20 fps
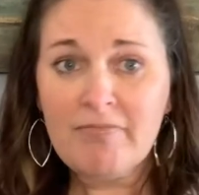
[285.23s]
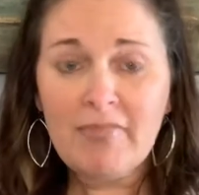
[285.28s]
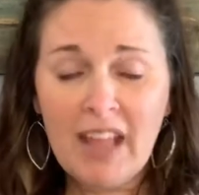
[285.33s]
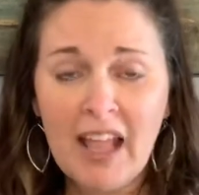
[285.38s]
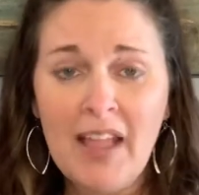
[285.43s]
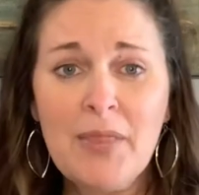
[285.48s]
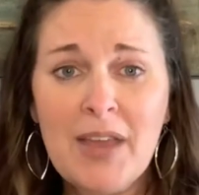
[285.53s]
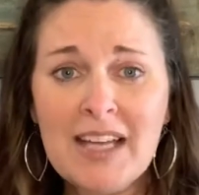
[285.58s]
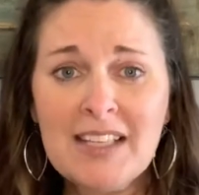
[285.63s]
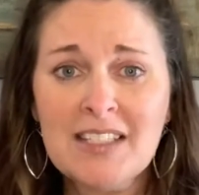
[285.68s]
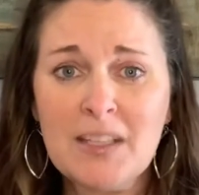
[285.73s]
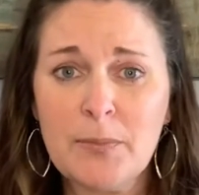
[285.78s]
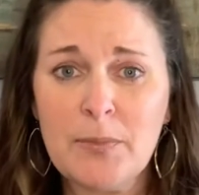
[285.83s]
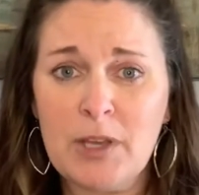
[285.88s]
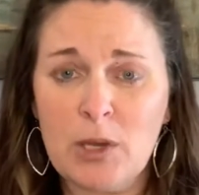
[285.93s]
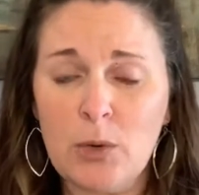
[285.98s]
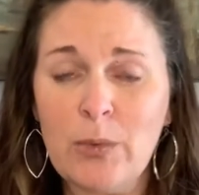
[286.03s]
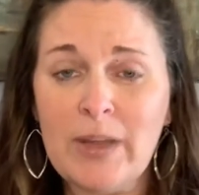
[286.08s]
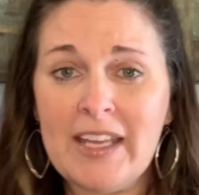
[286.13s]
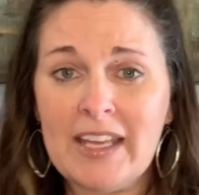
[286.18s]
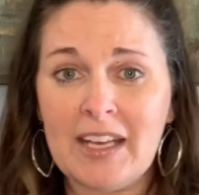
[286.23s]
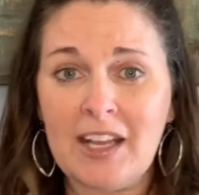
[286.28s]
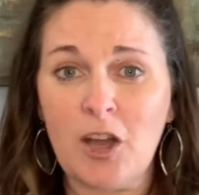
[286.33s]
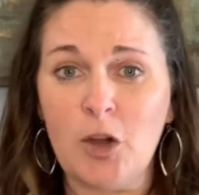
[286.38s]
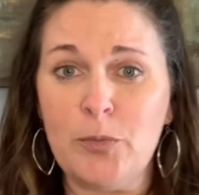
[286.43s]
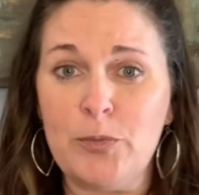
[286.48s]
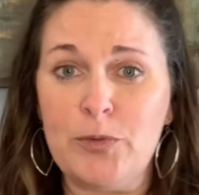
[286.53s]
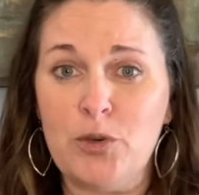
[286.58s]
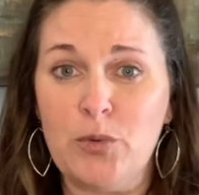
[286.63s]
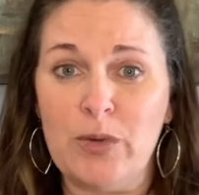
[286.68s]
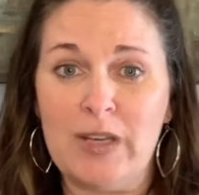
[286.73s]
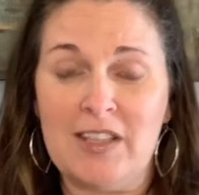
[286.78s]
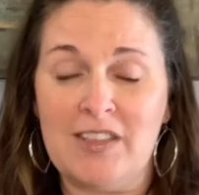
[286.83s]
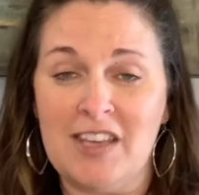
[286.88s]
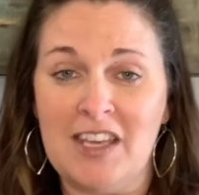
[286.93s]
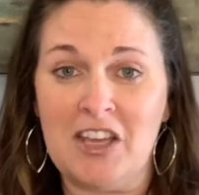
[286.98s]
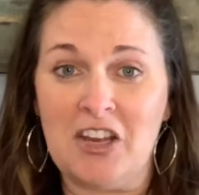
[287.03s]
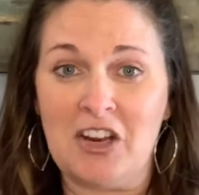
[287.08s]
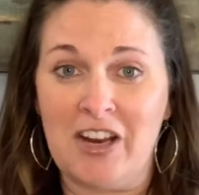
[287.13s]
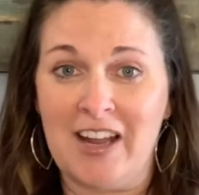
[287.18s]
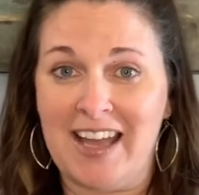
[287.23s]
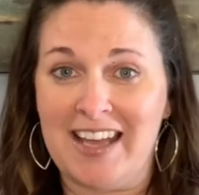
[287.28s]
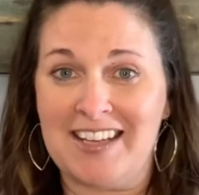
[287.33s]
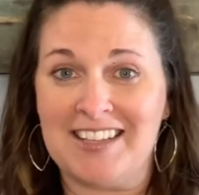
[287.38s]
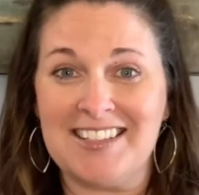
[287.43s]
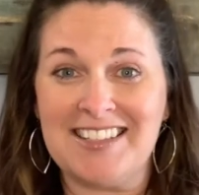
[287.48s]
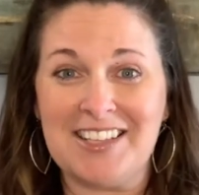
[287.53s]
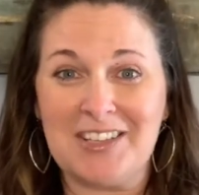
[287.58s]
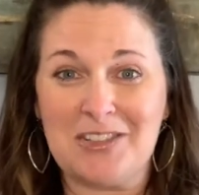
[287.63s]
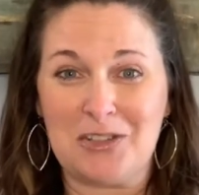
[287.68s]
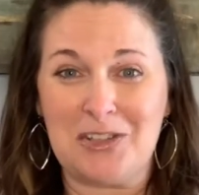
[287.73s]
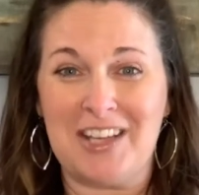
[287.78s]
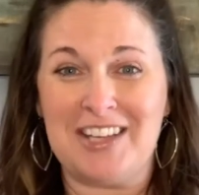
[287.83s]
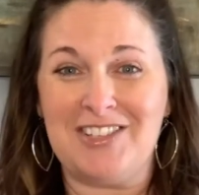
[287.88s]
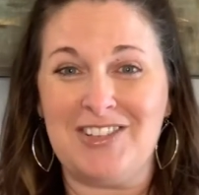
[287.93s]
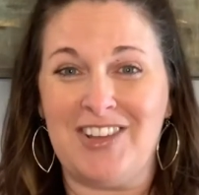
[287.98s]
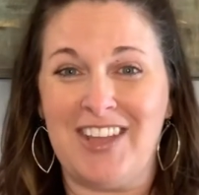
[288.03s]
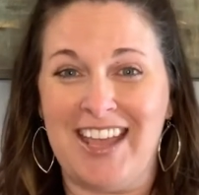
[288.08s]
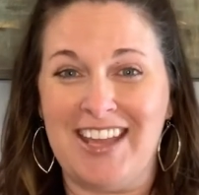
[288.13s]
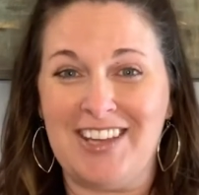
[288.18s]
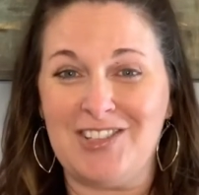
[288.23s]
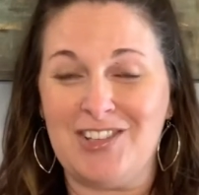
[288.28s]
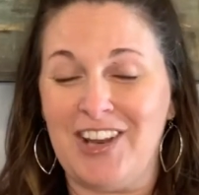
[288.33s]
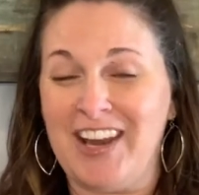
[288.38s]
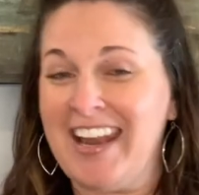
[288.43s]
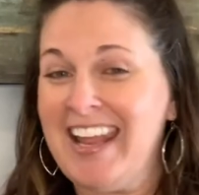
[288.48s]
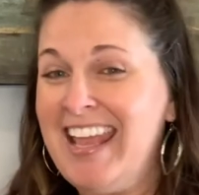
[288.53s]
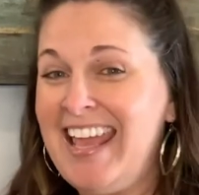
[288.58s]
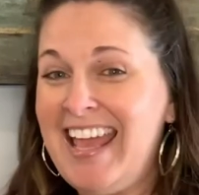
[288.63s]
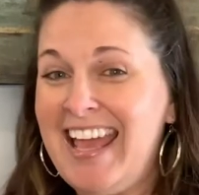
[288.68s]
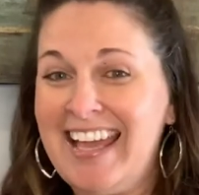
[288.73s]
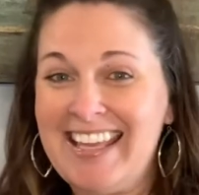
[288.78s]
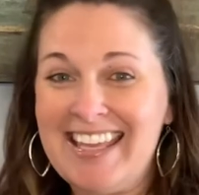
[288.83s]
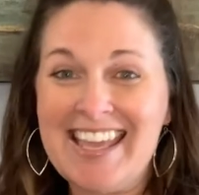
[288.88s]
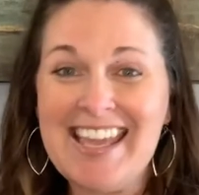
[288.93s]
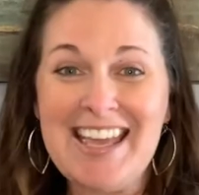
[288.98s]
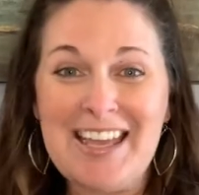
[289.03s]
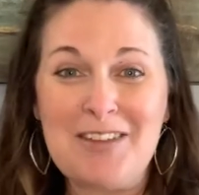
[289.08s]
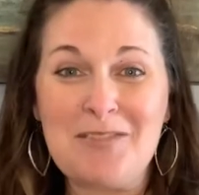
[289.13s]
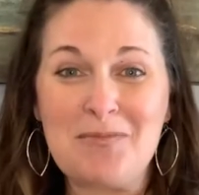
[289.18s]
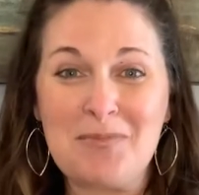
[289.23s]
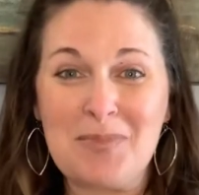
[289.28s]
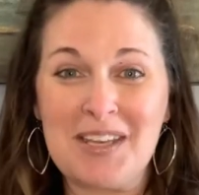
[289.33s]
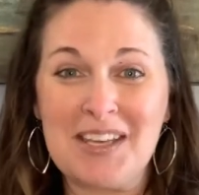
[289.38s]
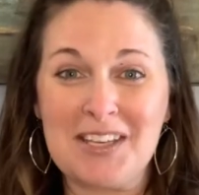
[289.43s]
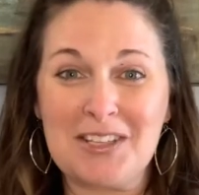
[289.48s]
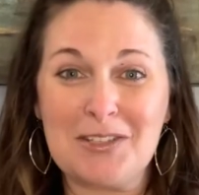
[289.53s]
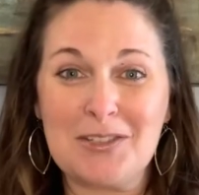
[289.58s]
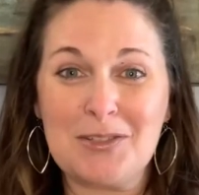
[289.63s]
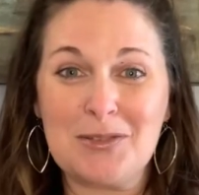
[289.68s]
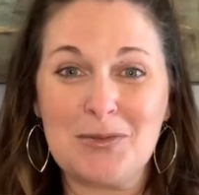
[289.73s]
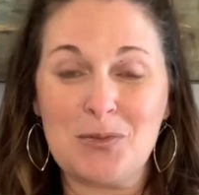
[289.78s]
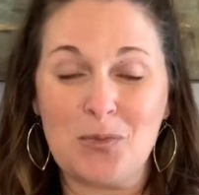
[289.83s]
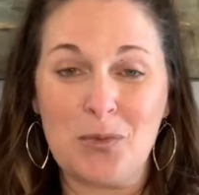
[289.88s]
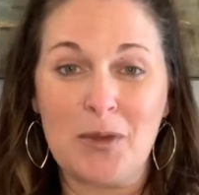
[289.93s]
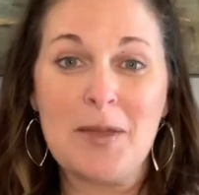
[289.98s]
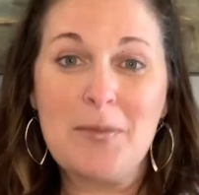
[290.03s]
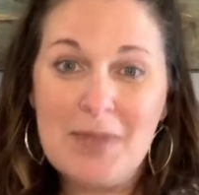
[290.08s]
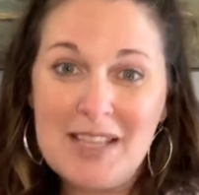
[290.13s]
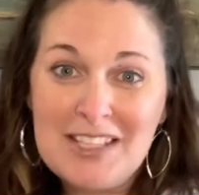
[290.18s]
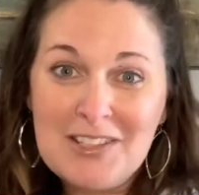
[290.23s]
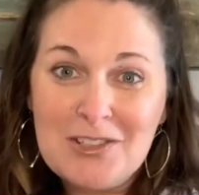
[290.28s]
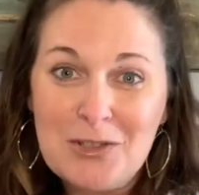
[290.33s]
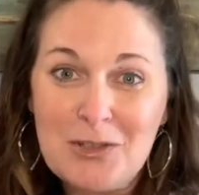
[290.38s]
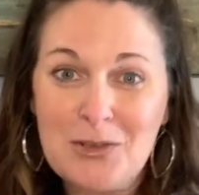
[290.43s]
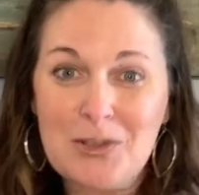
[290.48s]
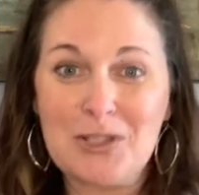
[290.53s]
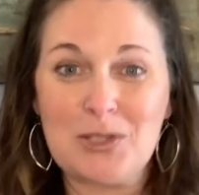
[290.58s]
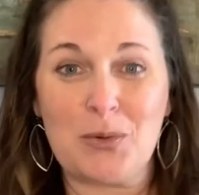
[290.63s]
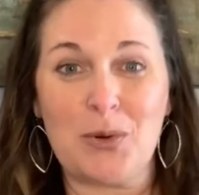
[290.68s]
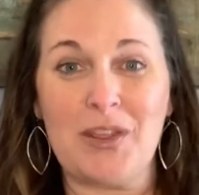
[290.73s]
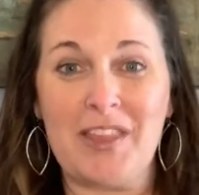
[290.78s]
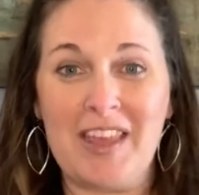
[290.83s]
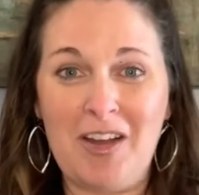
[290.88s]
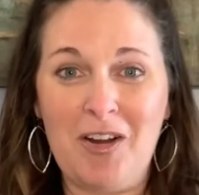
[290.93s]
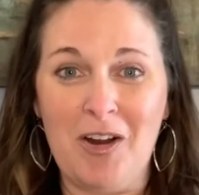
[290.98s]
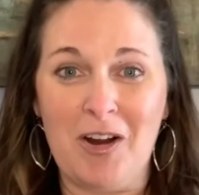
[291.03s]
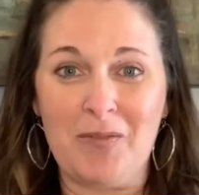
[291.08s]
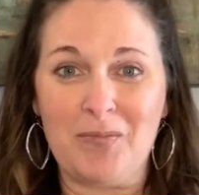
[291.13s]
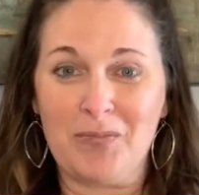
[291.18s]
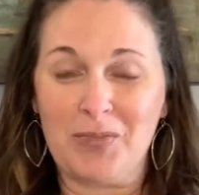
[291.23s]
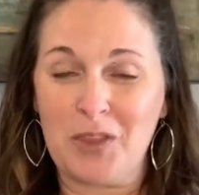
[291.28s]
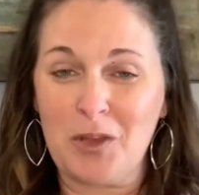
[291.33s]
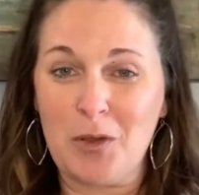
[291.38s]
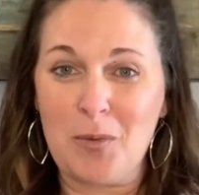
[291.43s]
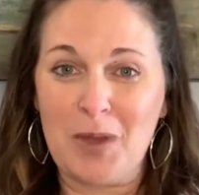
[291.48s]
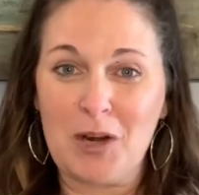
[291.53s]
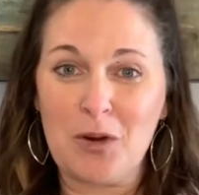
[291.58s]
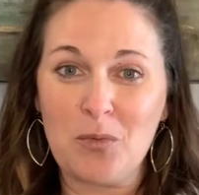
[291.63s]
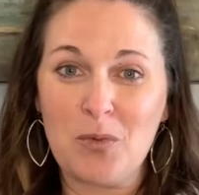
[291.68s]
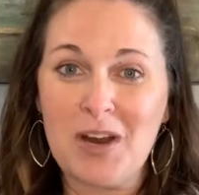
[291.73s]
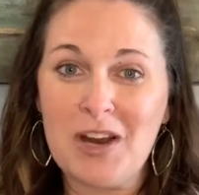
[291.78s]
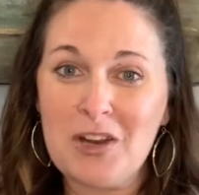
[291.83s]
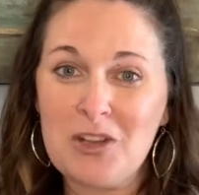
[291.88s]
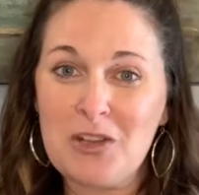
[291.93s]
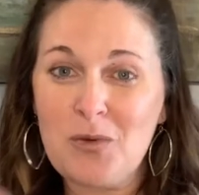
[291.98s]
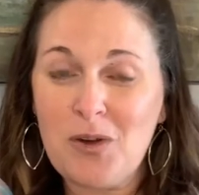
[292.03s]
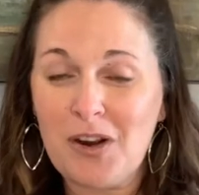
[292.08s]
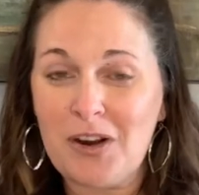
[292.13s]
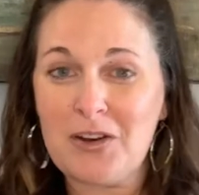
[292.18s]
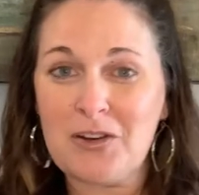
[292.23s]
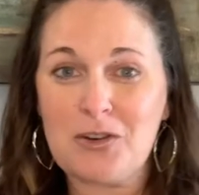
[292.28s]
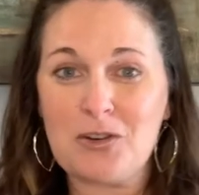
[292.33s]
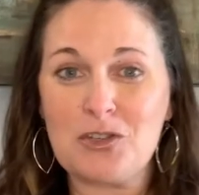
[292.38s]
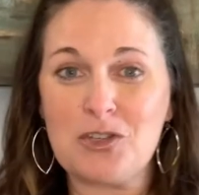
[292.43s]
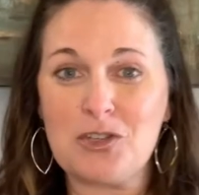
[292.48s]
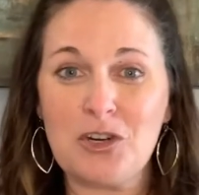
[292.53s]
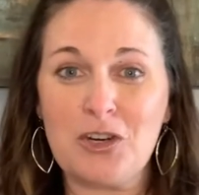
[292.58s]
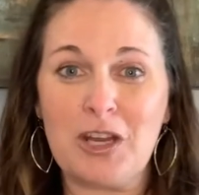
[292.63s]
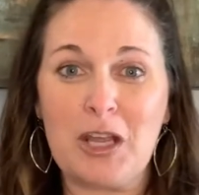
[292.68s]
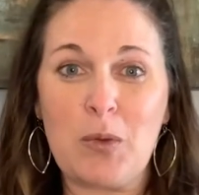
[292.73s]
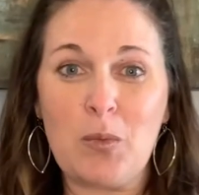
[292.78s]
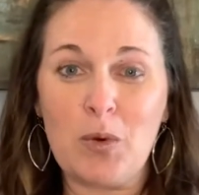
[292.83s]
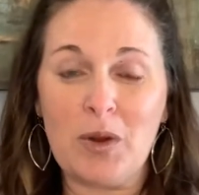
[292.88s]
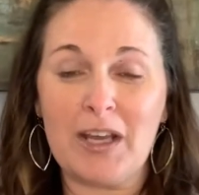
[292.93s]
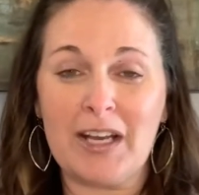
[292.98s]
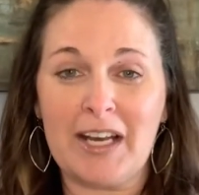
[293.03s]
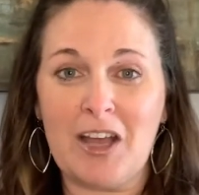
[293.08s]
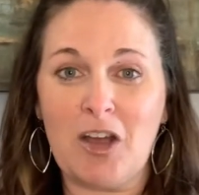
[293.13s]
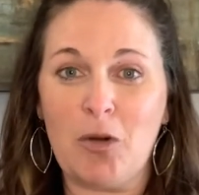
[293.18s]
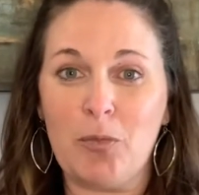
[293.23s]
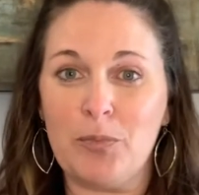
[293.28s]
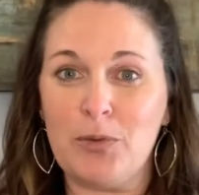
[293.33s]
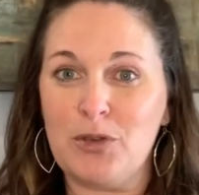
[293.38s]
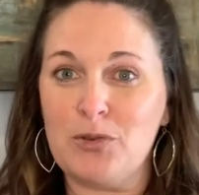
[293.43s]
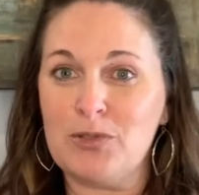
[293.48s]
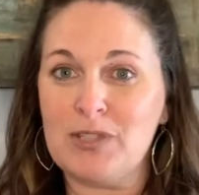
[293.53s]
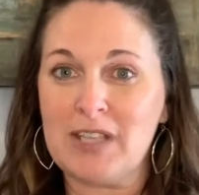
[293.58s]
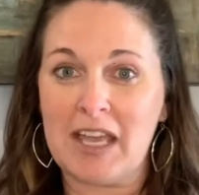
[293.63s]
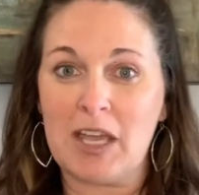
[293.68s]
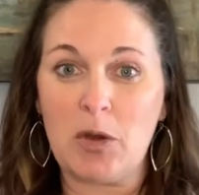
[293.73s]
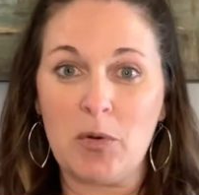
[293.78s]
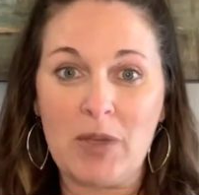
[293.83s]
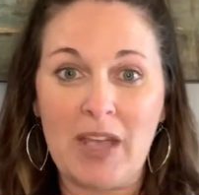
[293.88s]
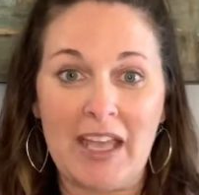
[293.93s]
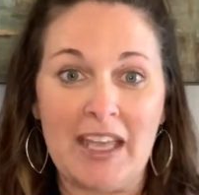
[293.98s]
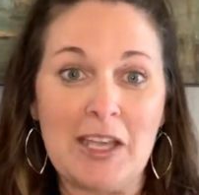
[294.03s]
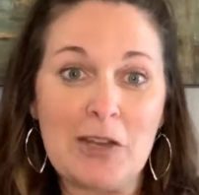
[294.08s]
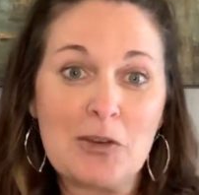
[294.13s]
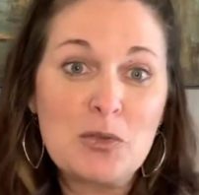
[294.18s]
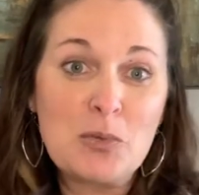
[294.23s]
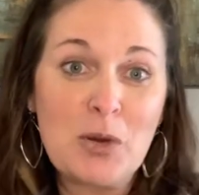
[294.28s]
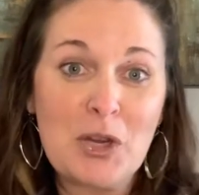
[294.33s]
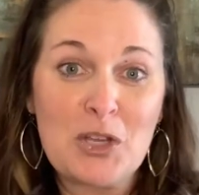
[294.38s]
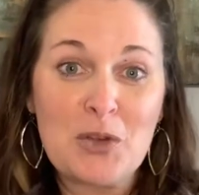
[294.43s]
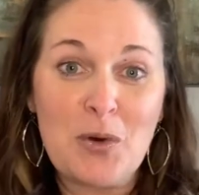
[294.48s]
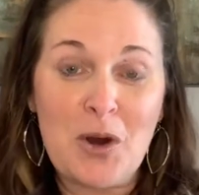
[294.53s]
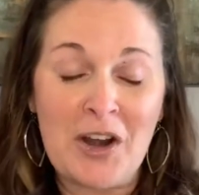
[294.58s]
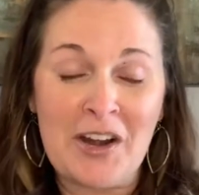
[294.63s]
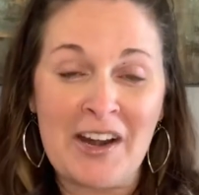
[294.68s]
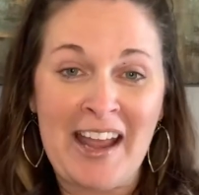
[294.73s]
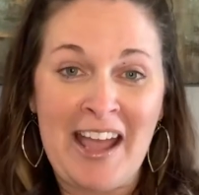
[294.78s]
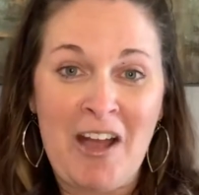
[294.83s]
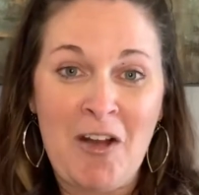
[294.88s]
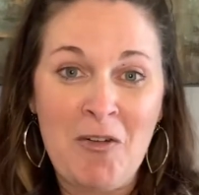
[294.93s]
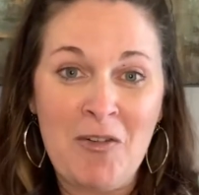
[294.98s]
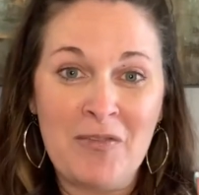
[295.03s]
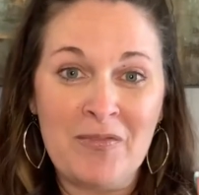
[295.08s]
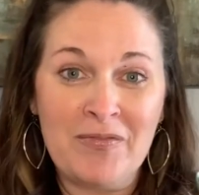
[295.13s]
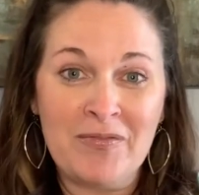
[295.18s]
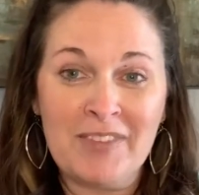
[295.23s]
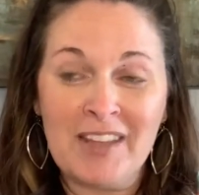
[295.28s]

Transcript: And that's something we can help you with here at Essential Education. Again, because we meet students where they are. No matter where you are in your journey, we're going to help you say, okay, here's where you are now.